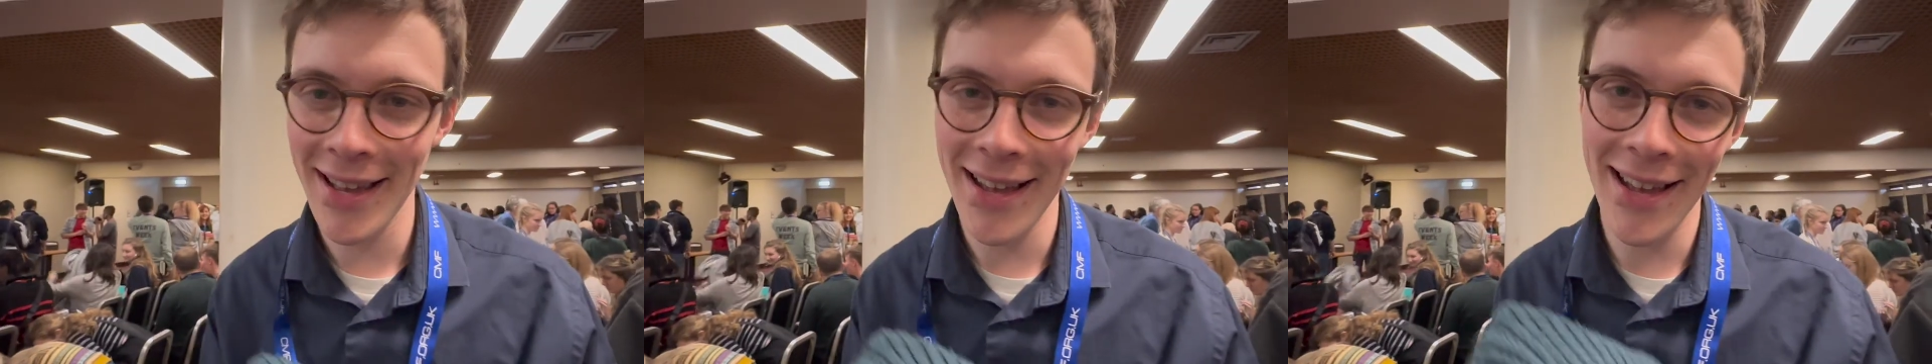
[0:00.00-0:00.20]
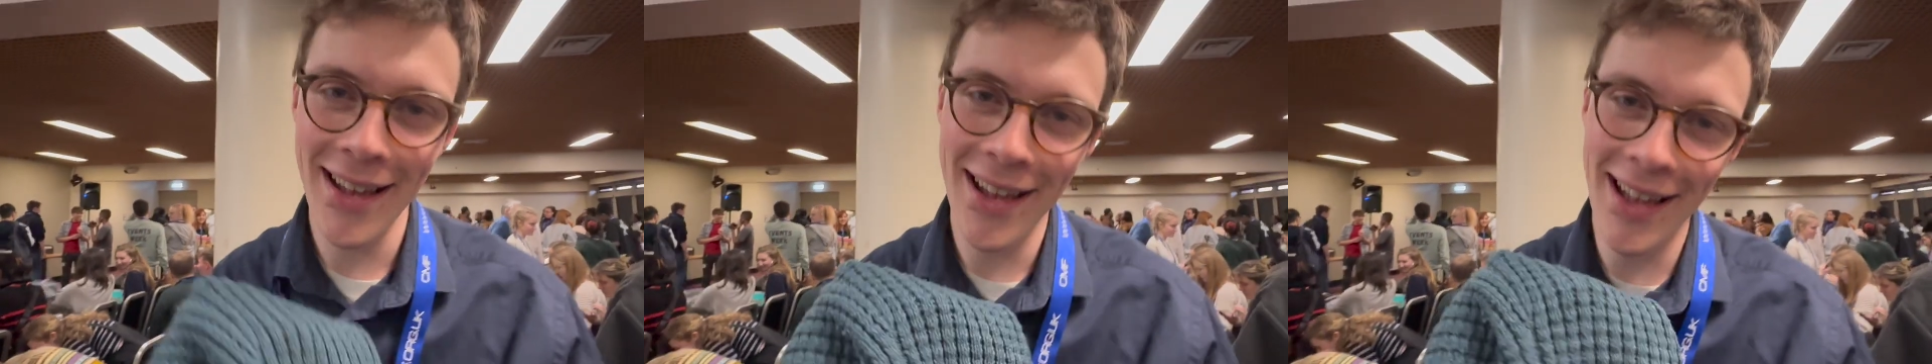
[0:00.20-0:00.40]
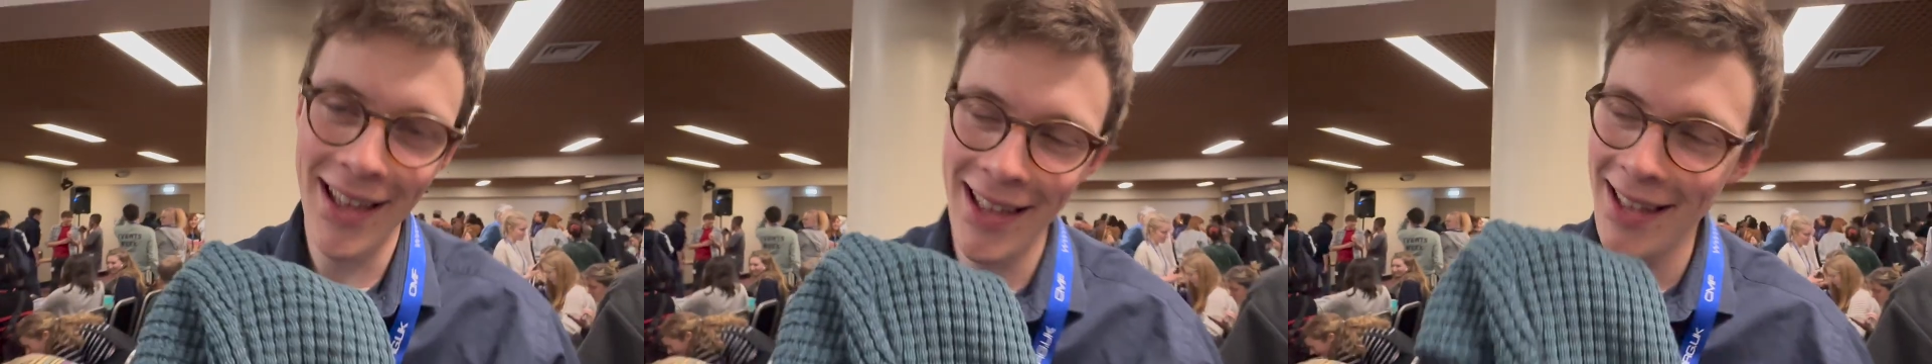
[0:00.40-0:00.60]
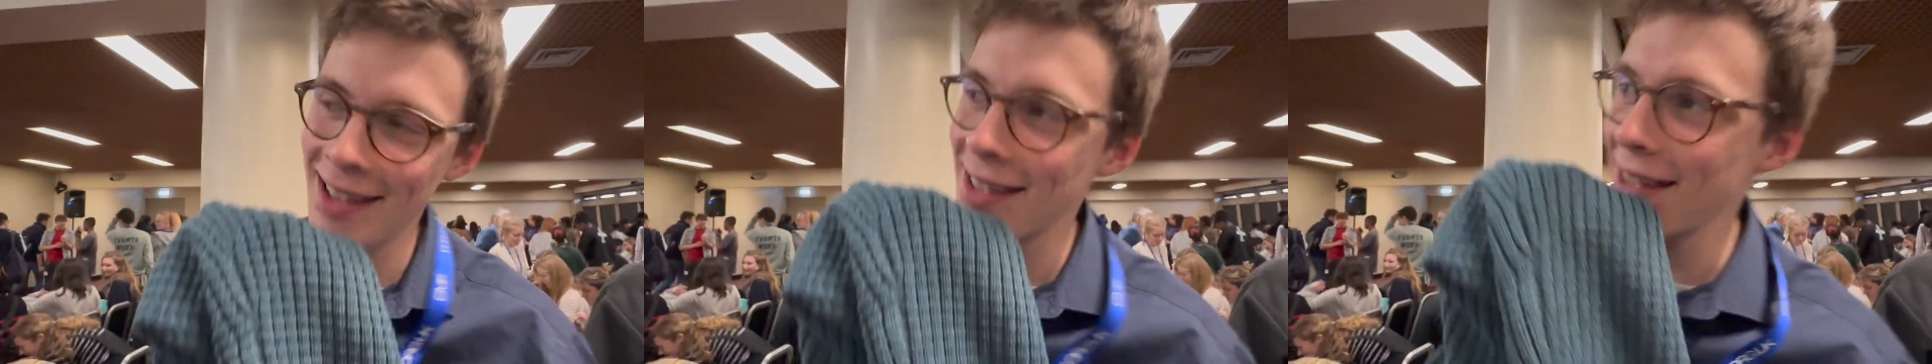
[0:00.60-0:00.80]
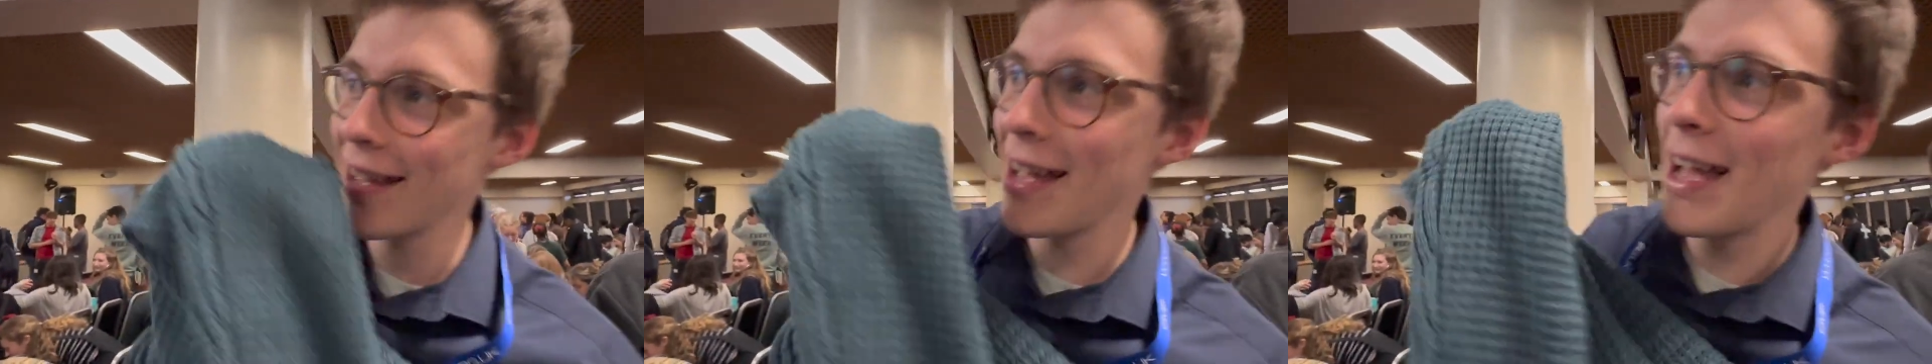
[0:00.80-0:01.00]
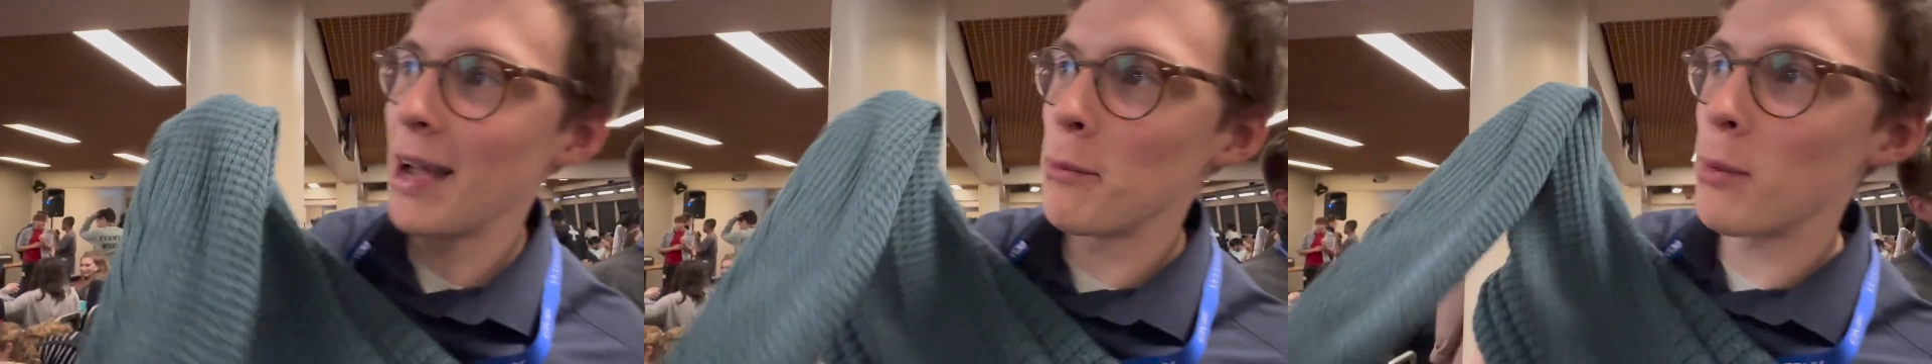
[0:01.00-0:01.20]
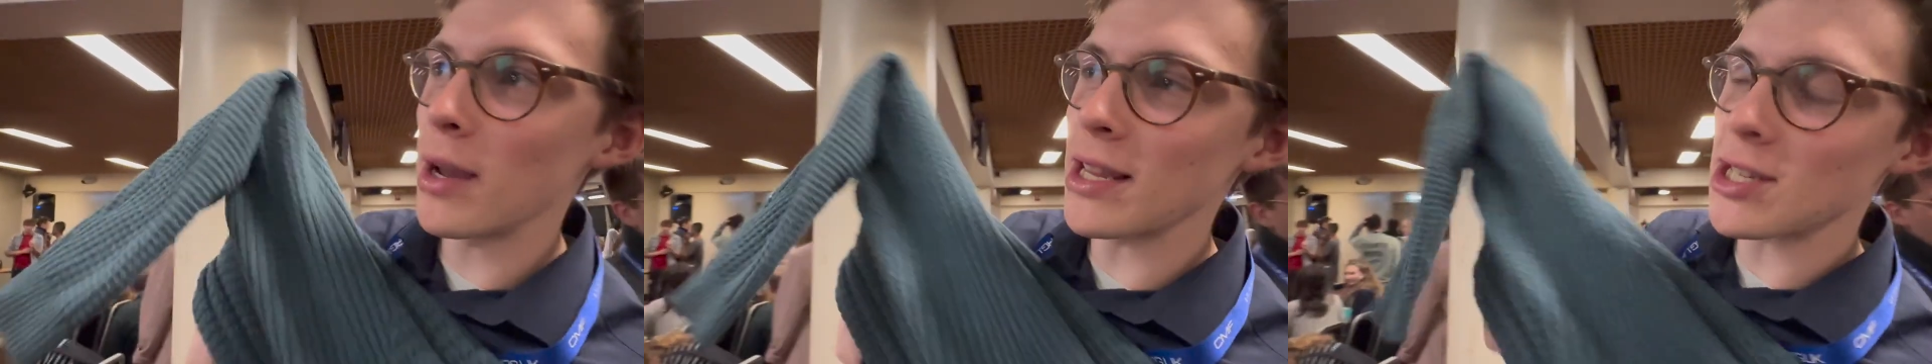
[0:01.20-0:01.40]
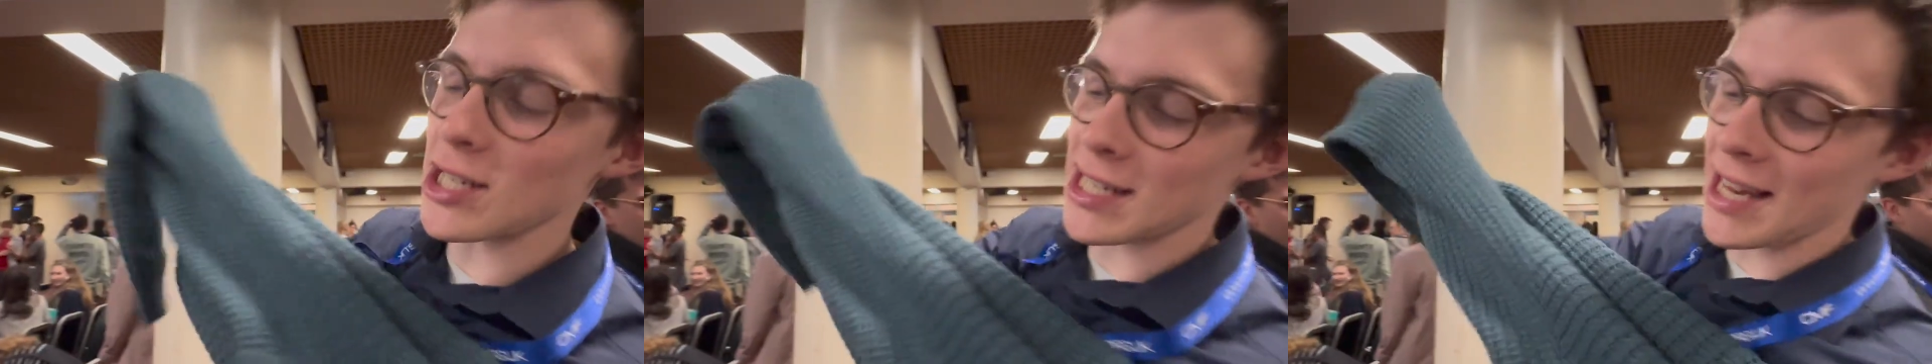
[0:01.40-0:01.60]
have we just done? We
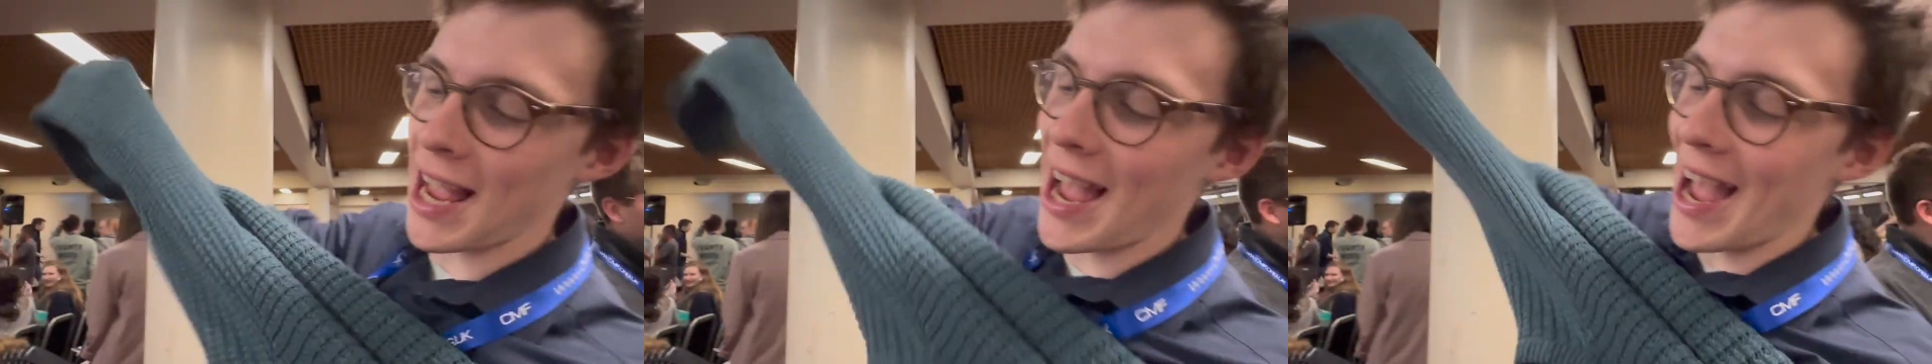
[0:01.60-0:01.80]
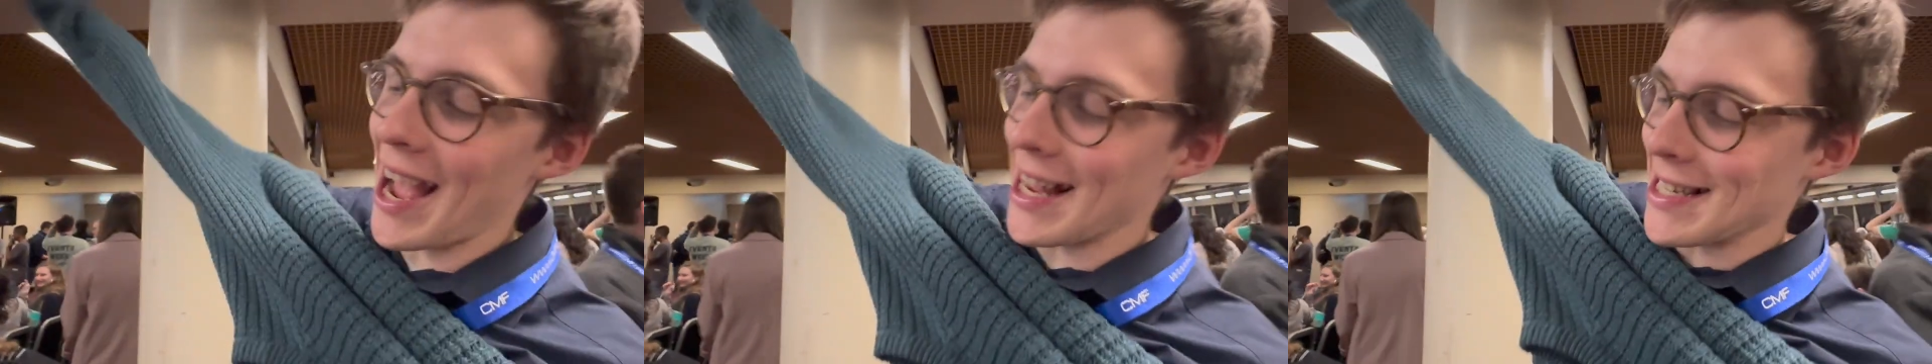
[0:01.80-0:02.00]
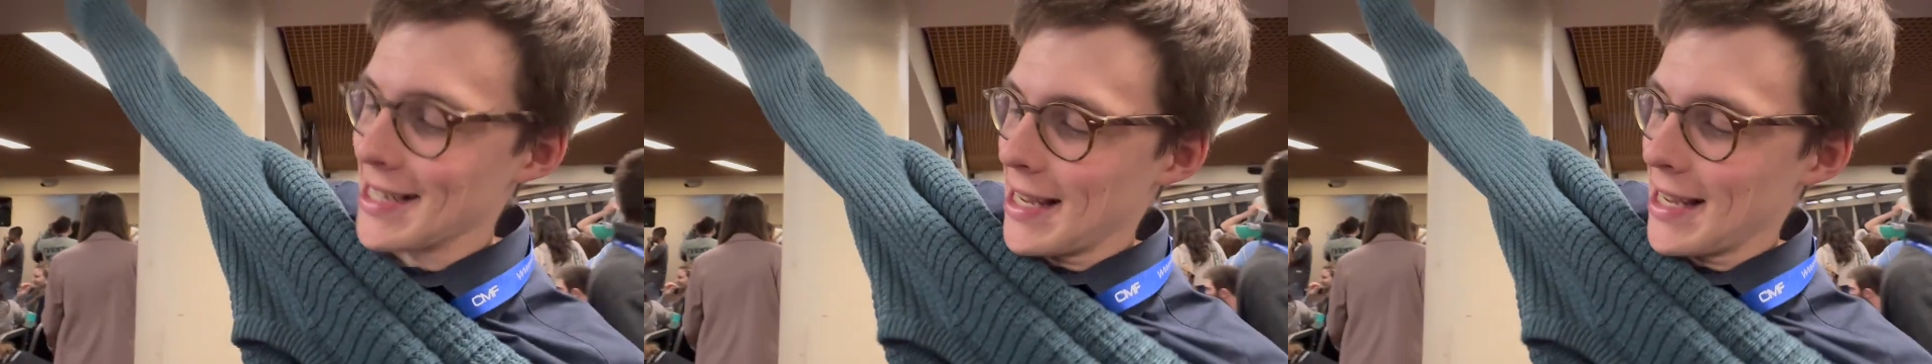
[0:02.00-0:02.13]
just had